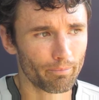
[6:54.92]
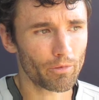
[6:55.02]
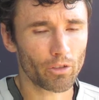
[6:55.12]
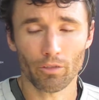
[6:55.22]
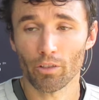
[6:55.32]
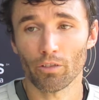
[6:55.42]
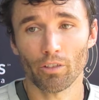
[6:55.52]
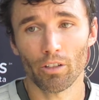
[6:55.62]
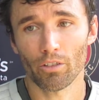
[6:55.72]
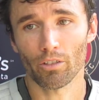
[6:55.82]
surface for
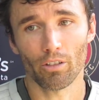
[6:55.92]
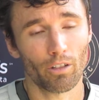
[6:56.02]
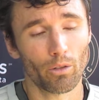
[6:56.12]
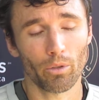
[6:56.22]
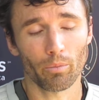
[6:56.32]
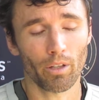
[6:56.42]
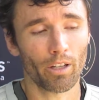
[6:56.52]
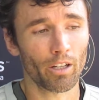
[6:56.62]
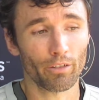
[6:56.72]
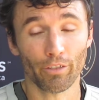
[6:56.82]
us. You know, we play
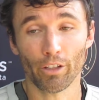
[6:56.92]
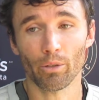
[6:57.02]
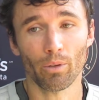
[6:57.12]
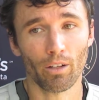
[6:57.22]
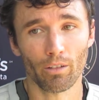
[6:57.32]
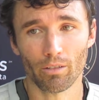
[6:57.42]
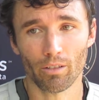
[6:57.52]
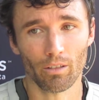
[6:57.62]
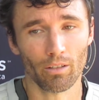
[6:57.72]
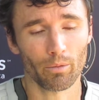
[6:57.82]
on it very well.
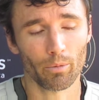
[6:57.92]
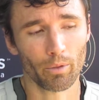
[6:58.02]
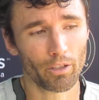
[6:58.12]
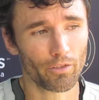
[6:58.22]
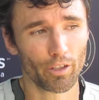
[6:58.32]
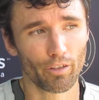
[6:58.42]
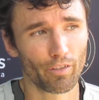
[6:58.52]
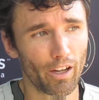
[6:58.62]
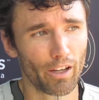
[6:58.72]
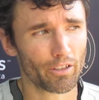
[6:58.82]
It plays very
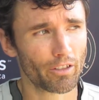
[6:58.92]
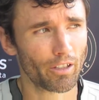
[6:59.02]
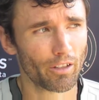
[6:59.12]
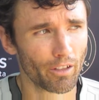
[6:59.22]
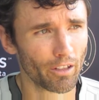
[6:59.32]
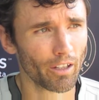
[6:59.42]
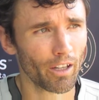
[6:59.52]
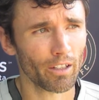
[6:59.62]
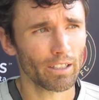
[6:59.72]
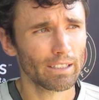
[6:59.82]
fast, and I think
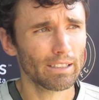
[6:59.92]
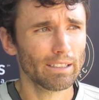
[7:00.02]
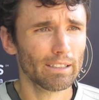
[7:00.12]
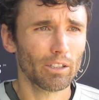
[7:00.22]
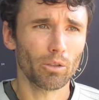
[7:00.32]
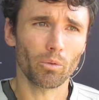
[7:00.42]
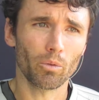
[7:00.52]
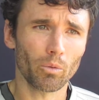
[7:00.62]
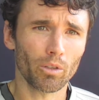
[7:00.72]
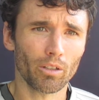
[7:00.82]
that
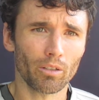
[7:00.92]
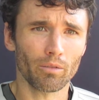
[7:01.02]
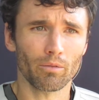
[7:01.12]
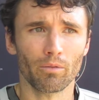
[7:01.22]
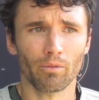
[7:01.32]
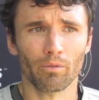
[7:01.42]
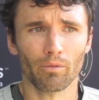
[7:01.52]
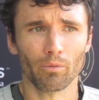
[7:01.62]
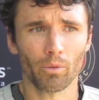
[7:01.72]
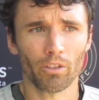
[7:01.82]

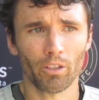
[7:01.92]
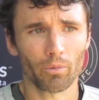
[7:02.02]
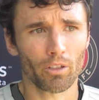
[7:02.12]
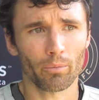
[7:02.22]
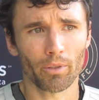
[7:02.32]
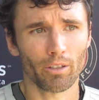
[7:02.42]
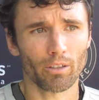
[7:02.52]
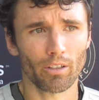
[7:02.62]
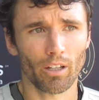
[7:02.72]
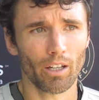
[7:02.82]
when teams come here,
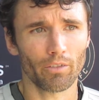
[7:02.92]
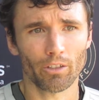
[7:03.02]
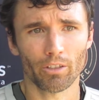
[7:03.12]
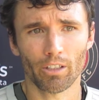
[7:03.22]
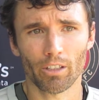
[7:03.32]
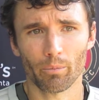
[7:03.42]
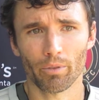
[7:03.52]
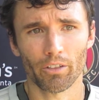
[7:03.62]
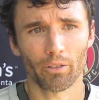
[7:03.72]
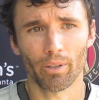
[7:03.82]
I haven't heard any
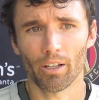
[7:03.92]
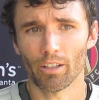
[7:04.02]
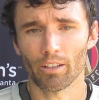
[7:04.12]
complaints about it,